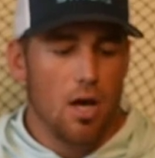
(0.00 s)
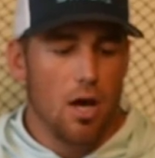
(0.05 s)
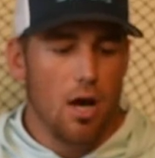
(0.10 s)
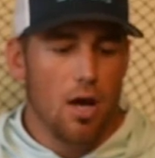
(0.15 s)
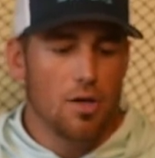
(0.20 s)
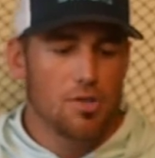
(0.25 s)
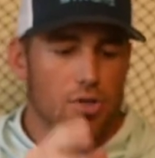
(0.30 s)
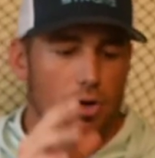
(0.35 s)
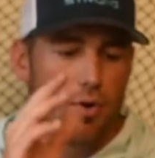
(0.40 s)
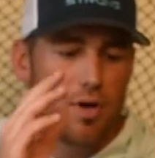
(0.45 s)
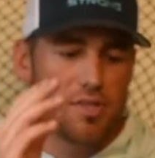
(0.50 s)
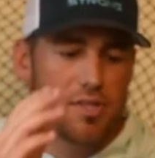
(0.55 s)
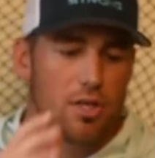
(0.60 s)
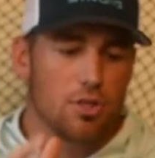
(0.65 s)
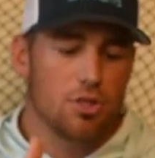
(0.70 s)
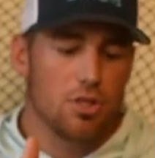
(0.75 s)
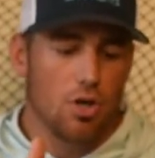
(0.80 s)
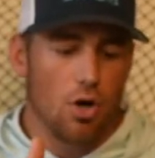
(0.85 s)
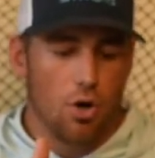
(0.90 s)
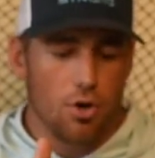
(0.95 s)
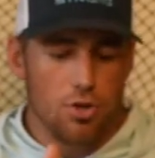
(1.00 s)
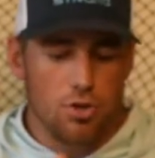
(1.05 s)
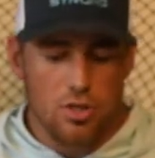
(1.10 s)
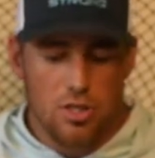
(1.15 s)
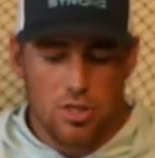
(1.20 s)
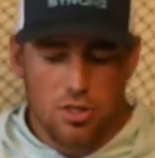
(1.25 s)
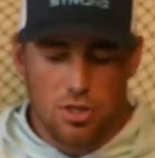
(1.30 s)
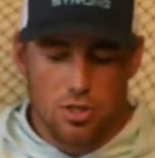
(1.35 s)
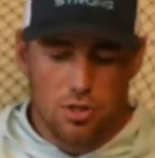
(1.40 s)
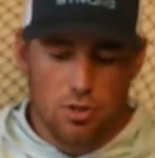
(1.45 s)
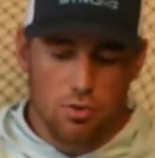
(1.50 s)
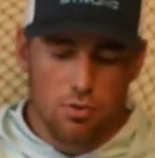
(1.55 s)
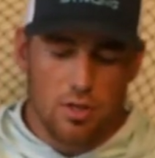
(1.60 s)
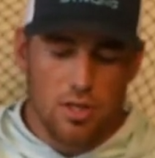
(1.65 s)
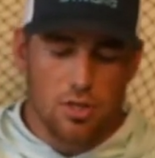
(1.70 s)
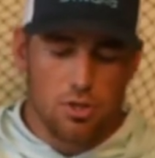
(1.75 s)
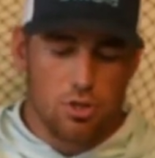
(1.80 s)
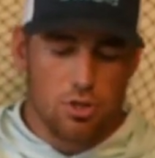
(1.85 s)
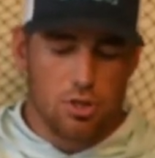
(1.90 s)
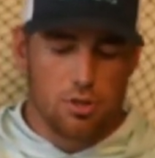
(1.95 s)
Uh, so essentially all you need to do
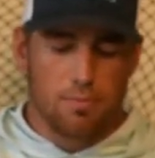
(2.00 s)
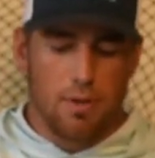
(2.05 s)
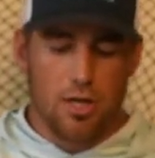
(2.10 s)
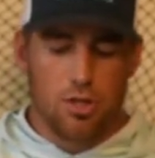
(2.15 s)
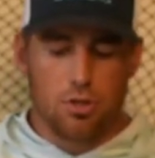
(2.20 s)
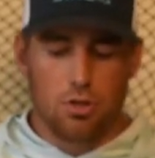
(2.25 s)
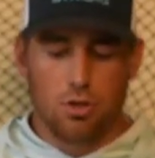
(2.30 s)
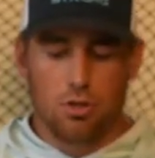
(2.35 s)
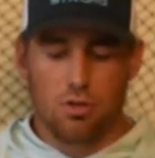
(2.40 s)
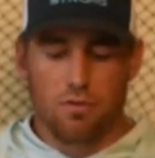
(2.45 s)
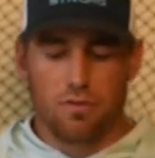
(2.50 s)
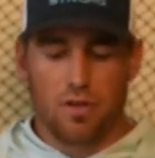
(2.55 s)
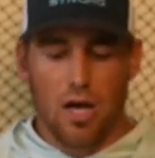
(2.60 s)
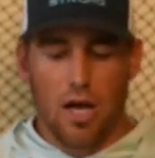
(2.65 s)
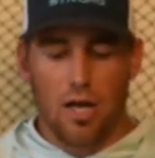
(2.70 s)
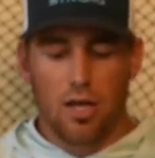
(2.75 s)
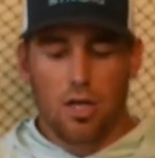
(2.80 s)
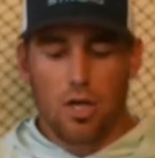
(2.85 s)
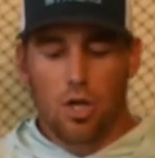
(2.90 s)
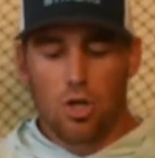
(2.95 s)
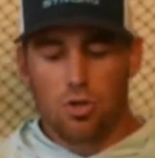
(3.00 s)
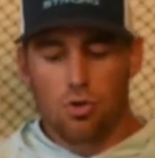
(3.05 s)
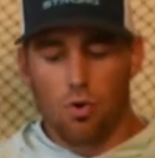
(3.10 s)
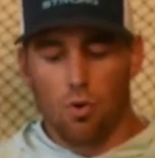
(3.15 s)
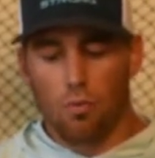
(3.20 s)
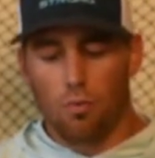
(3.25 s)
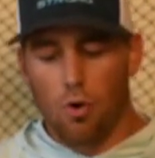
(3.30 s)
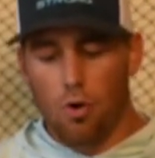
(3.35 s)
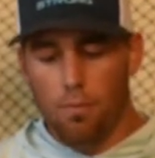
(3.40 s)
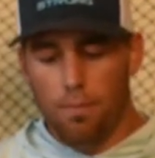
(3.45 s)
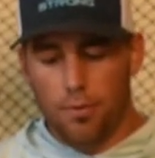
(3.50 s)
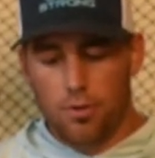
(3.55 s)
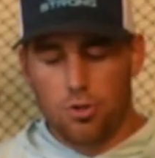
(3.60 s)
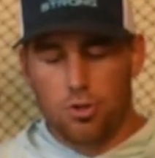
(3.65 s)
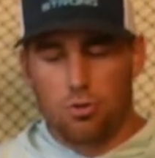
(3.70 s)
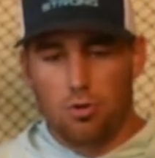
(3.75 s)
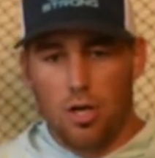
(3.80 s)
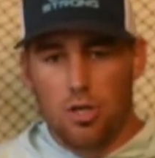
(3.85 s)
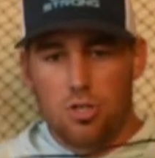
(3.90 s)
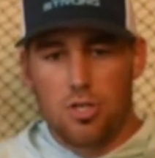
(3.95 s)
is just make sure sure you've got your rope
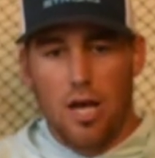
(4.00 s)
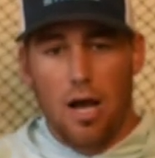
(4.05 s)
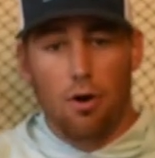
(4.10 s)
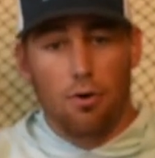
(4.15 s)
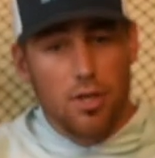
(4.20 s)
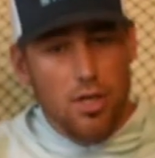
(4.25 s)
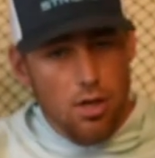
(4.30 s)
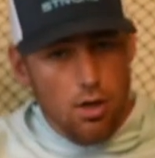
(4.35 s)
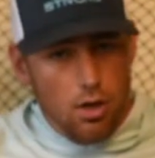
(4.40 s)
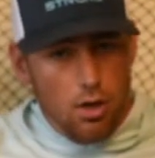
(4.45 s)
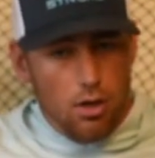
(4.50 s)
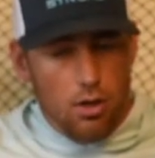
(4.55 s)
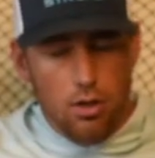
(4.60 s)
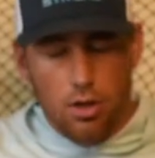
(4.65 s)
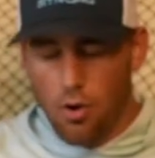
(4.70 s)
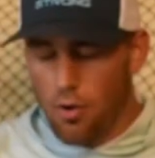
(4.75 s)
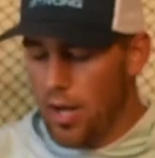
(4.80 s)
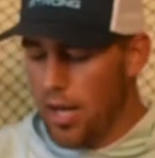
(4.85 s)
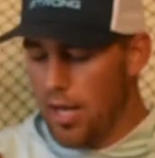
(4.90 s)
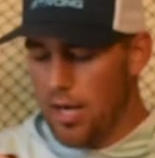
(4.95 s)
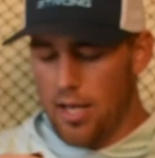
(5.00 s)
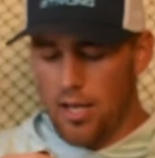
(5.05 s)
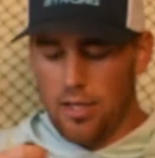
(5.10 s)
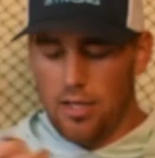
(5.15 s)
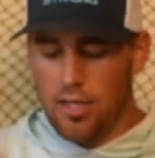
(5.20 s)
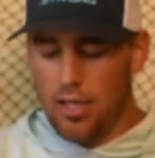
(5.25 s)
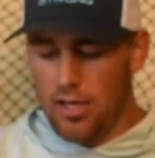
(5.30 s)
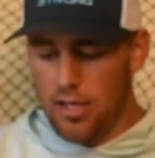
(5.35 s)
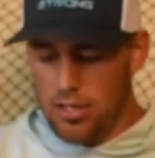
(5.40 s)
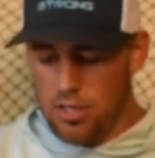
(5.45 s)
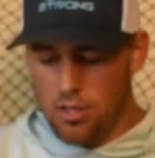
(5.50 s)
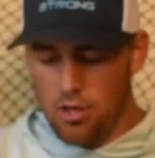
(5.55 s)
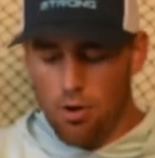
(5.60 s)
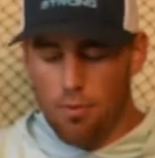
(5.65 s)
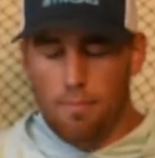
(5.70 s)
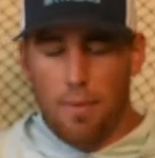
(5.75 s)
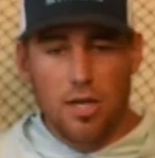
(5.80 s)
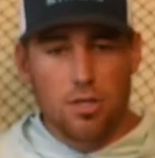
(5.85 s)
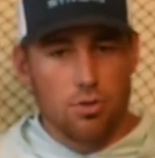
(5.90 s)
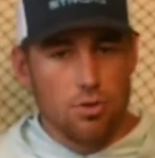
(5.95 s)
stretched out here. Go ahead and get it, you know,
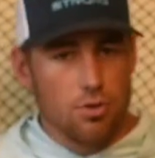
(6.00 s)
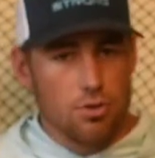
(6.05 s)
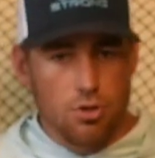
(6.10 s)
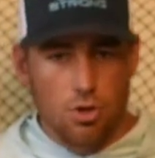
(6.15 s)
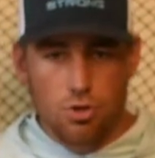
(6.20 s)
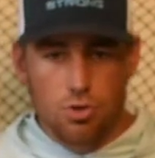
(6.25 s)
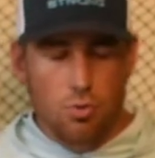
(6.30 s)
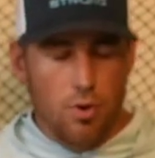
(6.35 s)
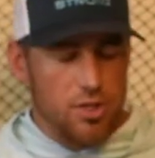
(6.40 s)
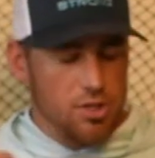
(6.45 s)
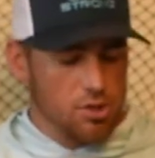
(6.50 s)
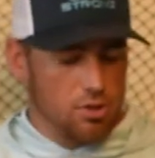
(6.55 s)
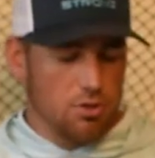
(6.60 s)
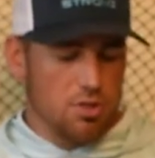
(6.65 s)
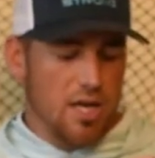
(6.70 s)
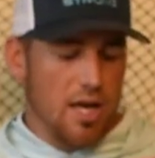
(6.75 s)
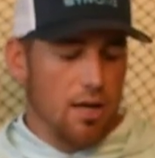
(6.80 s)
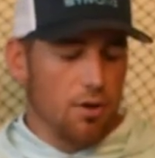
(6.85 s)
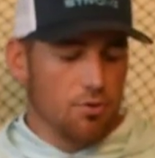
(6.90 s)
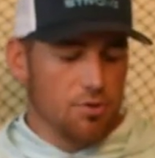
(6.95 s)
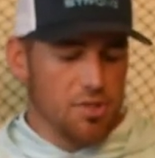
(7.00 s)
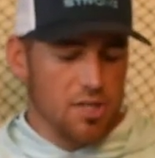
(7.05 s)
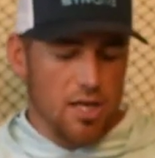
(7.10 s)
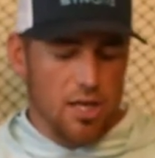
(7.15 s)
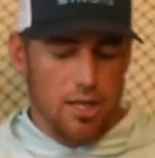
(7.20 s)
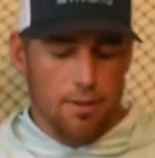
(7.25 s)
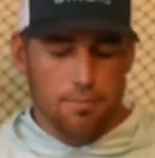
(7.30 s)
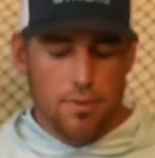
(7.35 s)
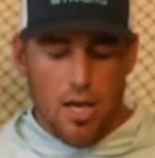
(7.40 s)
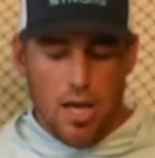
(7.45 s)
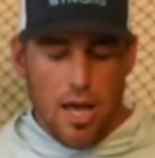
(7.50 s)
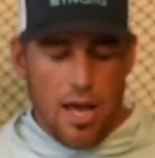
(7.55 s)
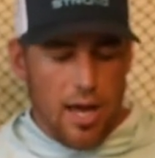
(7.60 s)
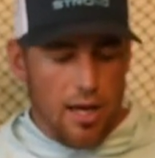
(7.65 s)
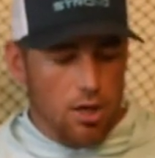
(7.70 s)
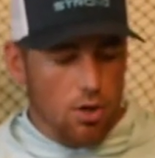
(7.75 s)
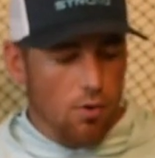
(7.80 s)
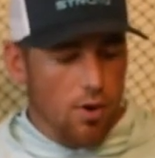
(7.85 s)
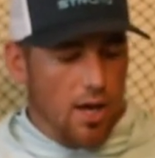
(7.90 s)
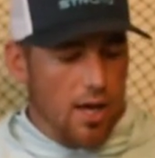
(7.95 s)
make sure there's no twists or tangles in it,
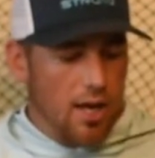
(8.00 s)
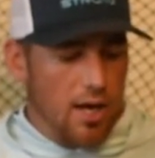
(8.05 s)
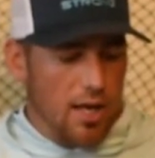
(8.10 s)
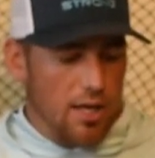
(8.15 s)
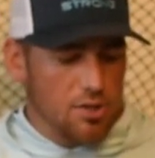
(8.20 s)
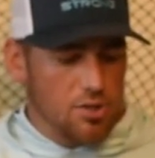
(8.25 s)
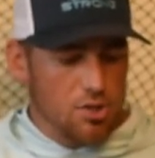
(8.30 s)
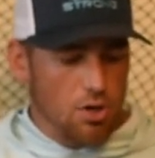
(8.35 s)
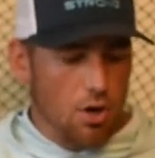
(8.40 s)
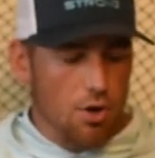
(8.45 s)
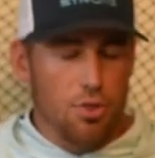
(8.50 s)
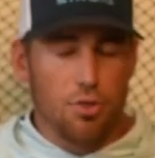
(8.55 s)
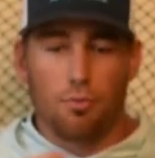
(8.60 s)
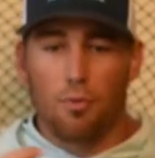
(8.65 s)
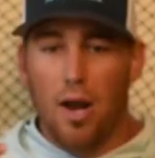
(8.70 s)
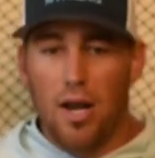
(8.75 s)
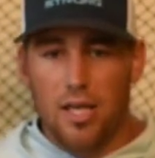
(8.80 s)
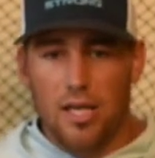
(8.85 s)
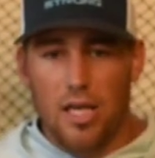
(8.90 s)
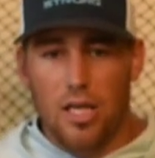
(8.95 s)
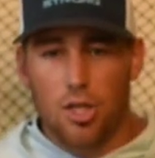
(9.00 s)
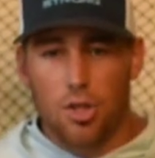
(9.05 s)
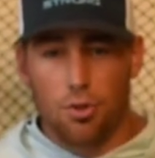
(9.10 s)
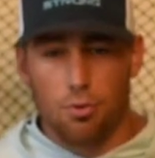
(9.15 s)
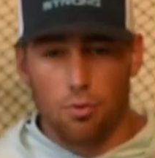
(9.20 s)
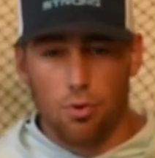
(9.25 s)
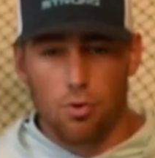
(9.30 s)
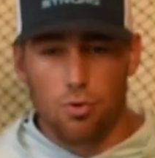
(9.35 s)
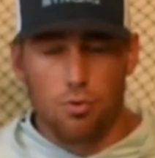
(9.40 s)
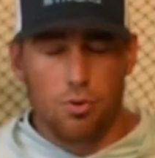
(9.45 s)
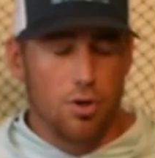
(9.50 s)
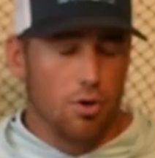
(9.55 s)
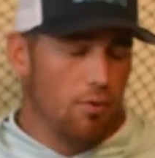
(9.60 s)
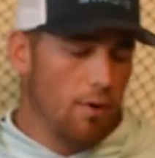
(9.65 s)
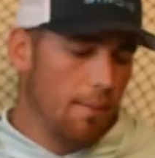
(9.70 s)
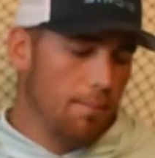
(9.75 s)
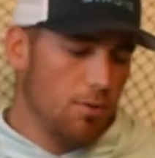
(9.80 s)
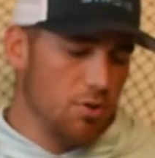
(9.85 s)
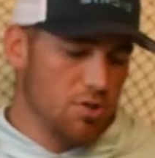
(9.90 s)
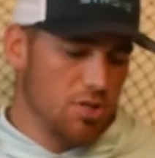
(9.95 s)
and go ahead and start threading it through the
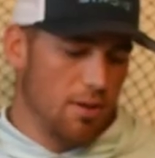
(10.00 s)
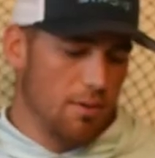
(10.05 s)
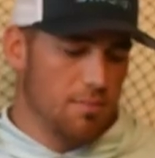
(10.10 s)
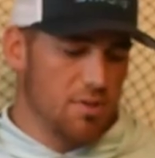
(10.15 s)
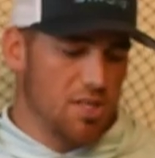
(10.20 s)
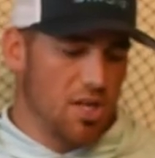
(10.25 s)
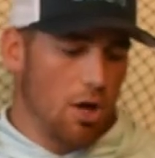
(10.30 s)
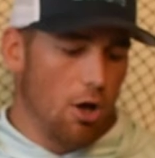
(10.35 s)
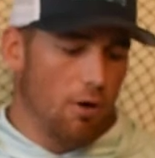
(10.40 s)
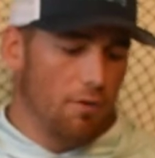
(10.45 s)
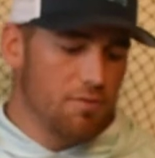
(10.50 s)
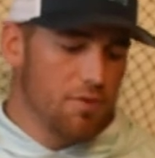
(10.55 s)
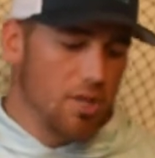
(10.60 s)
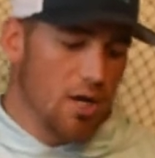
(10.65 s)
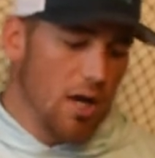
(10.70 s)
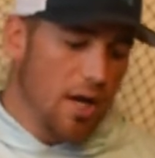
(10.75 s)
grippers themselves.